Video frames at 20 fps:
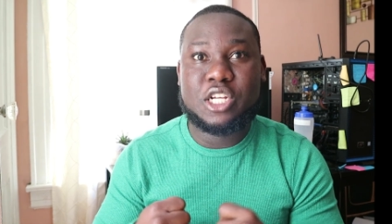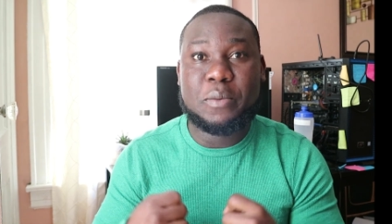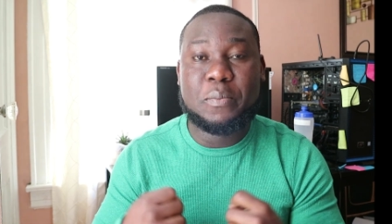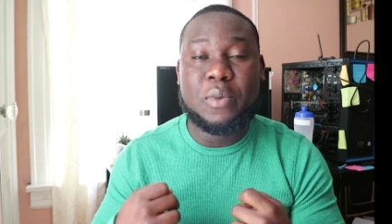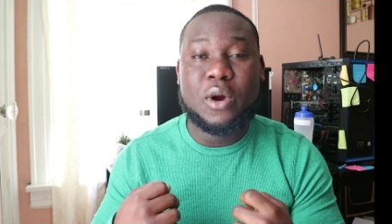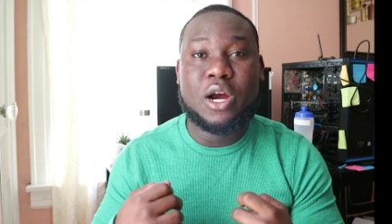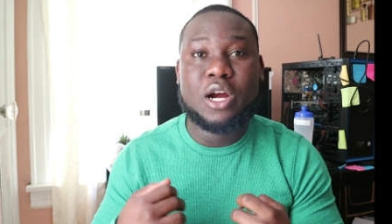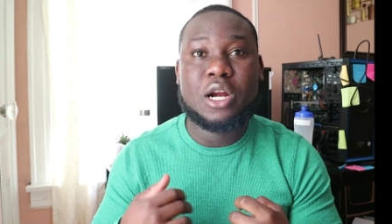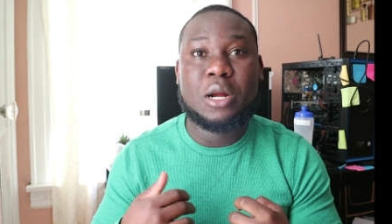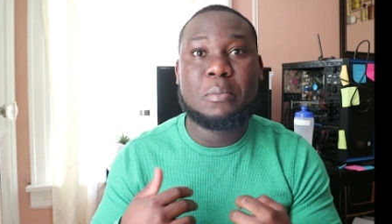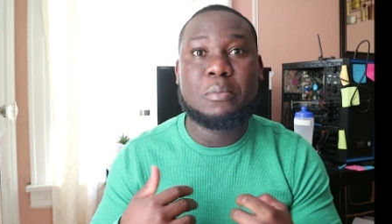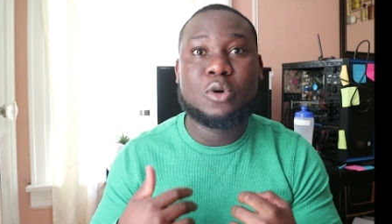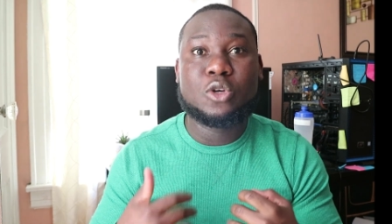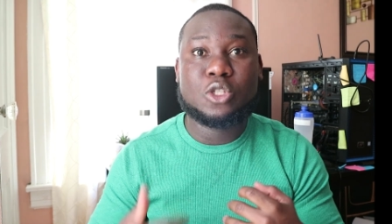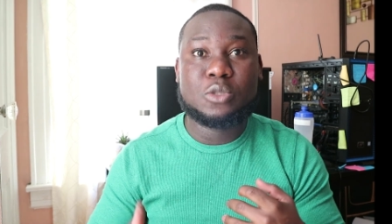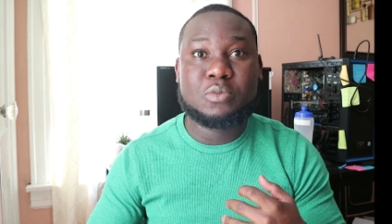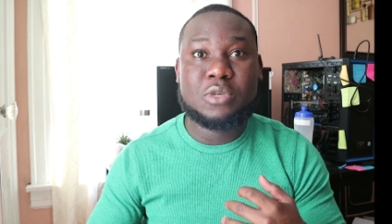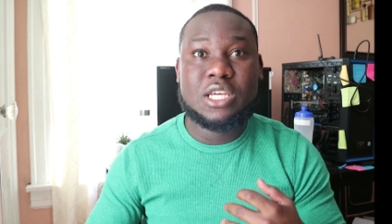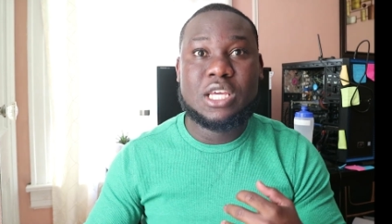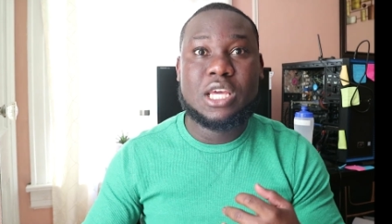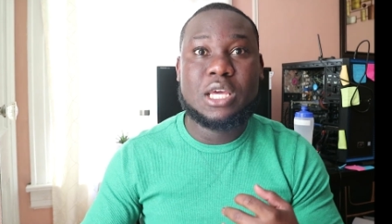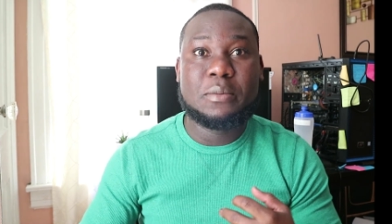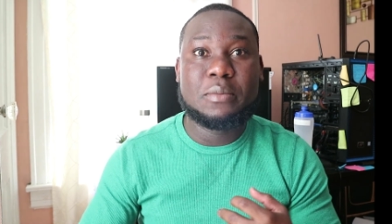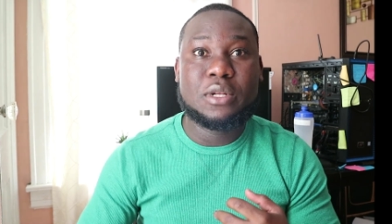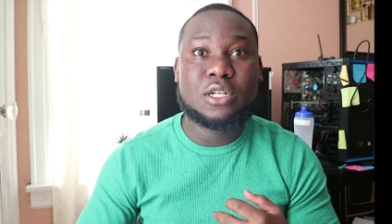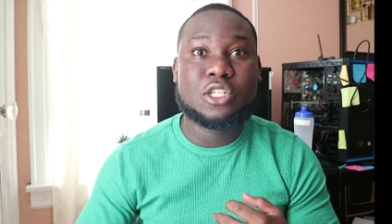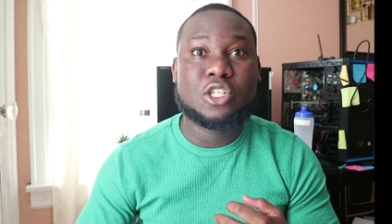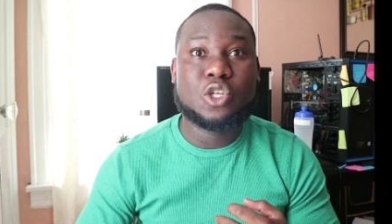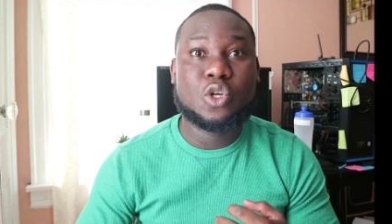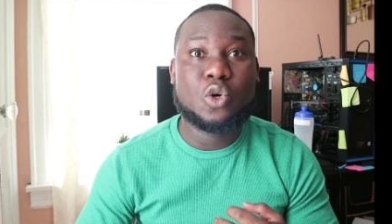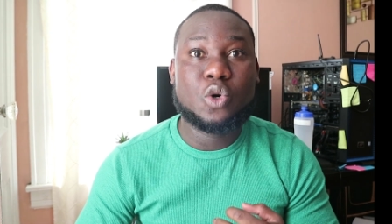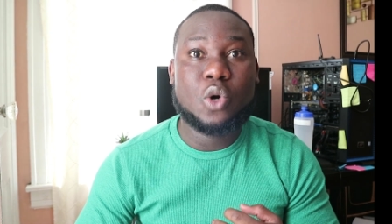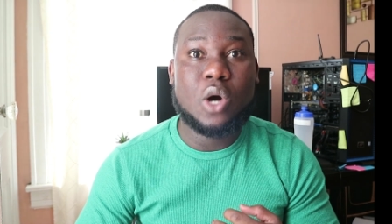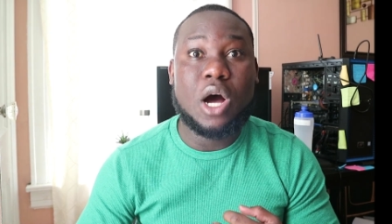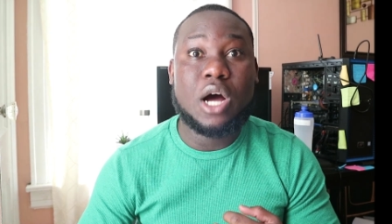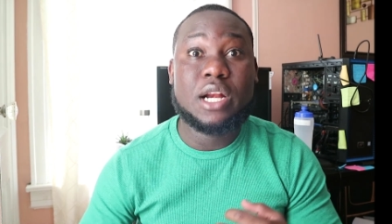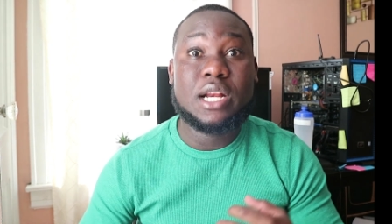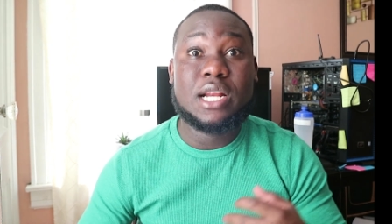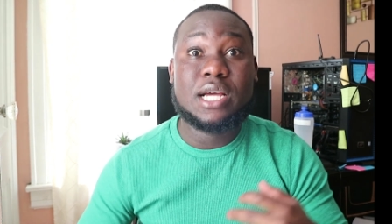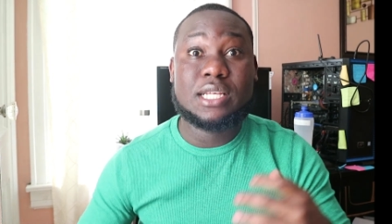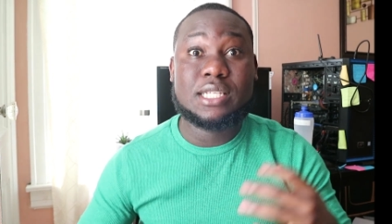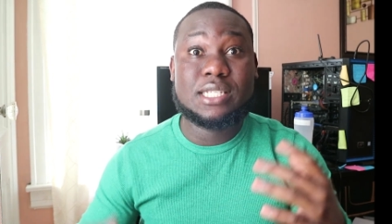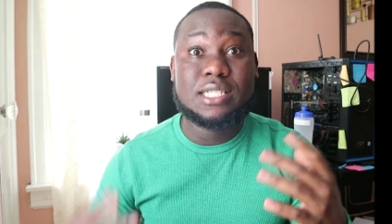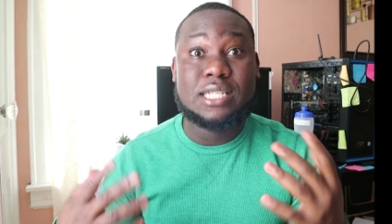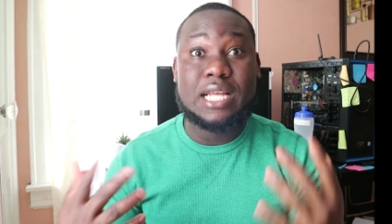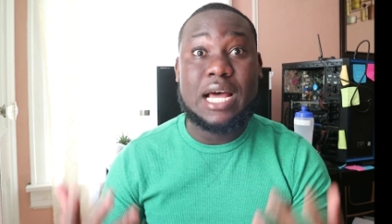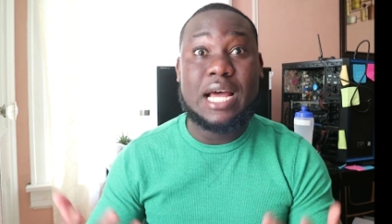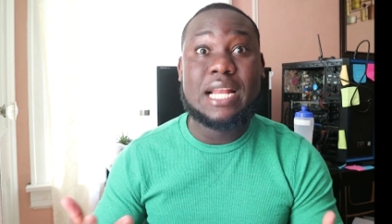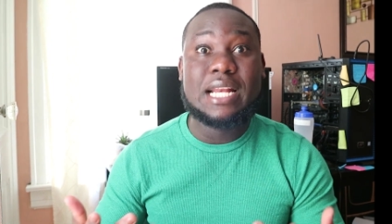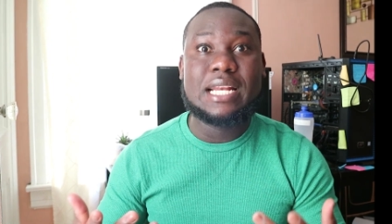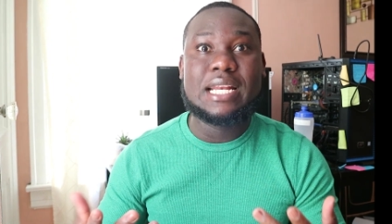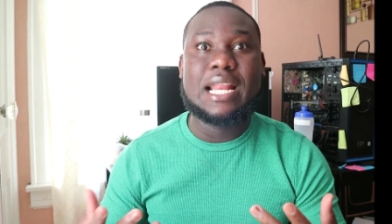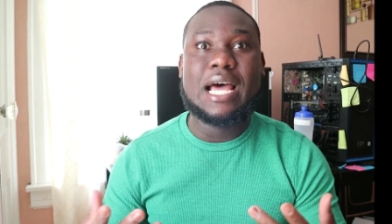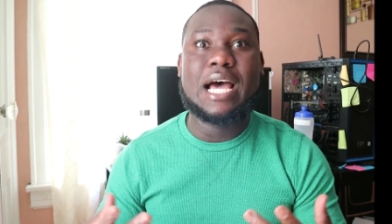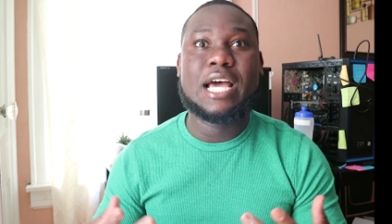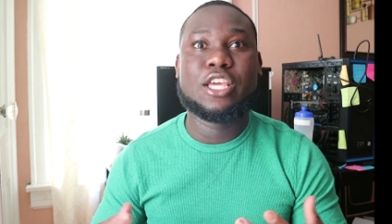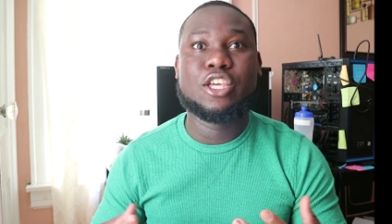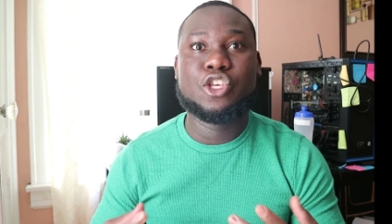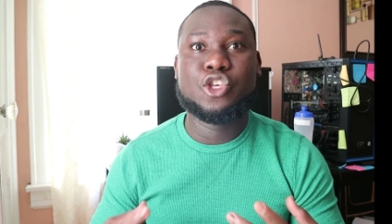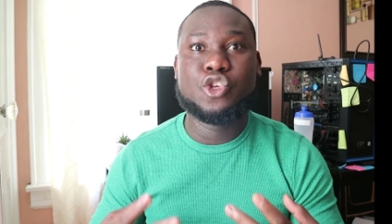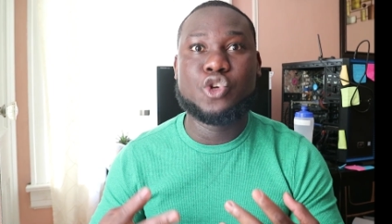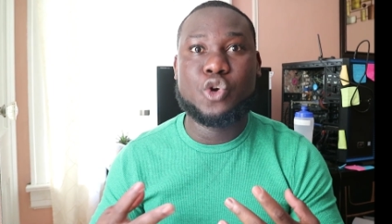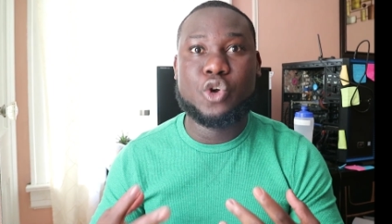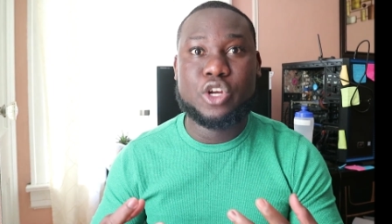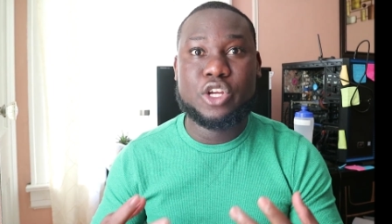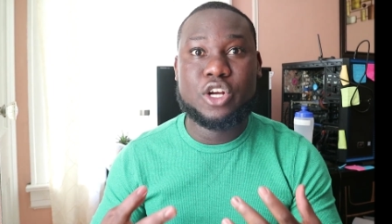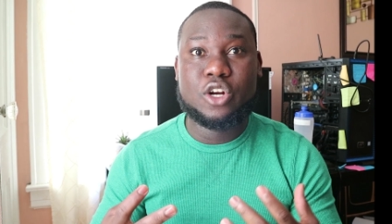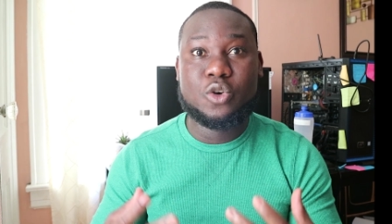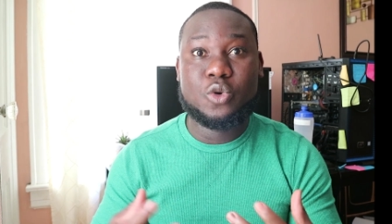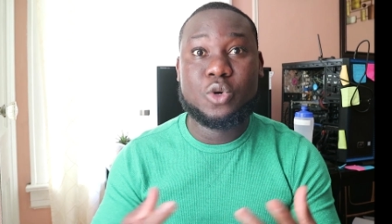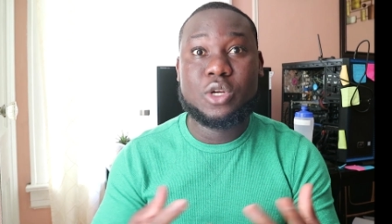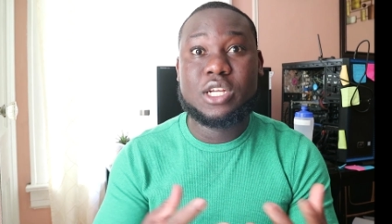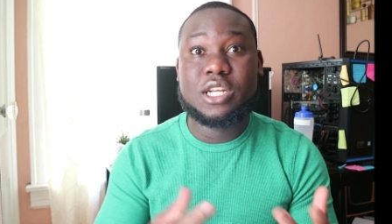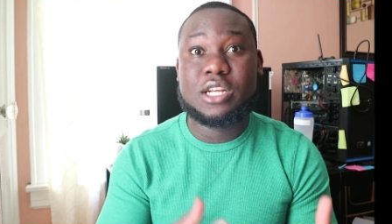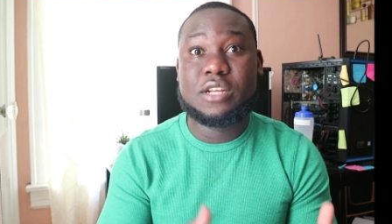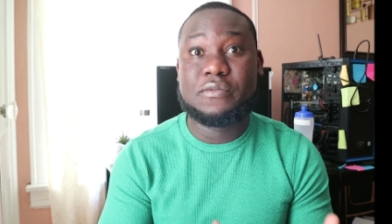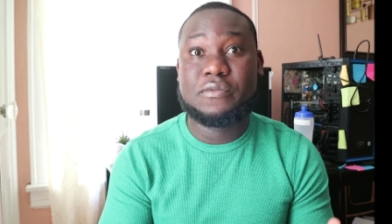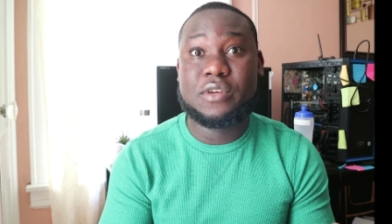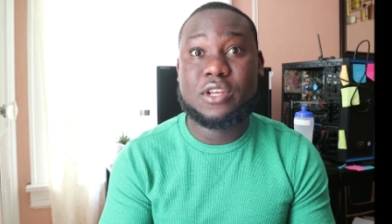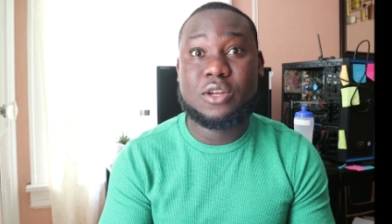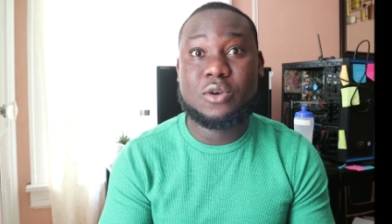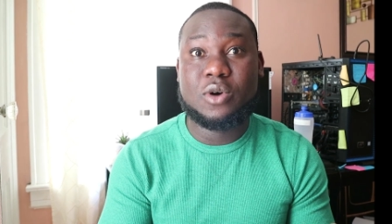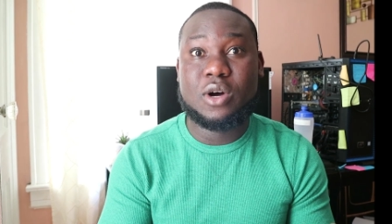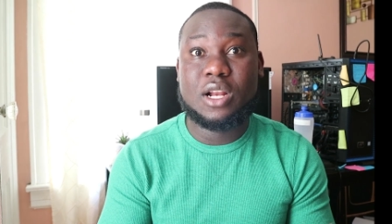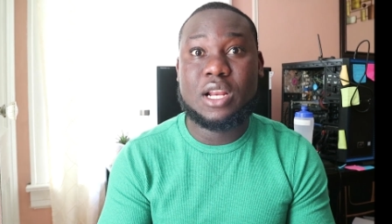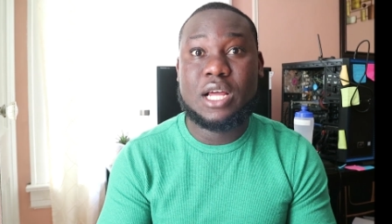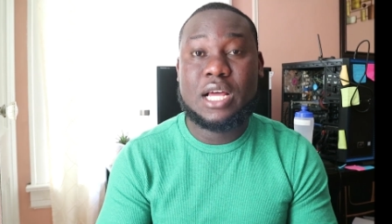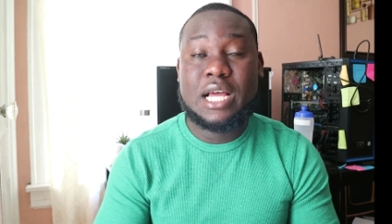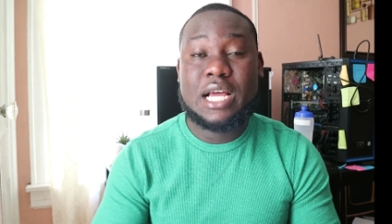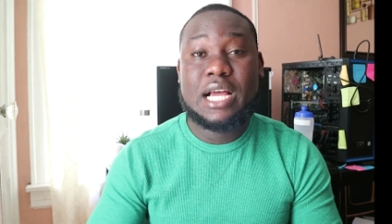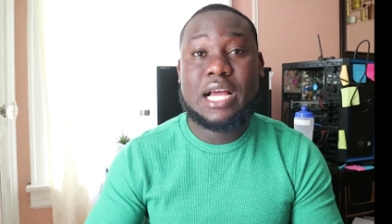Your partner must be able to understand that you're your own individual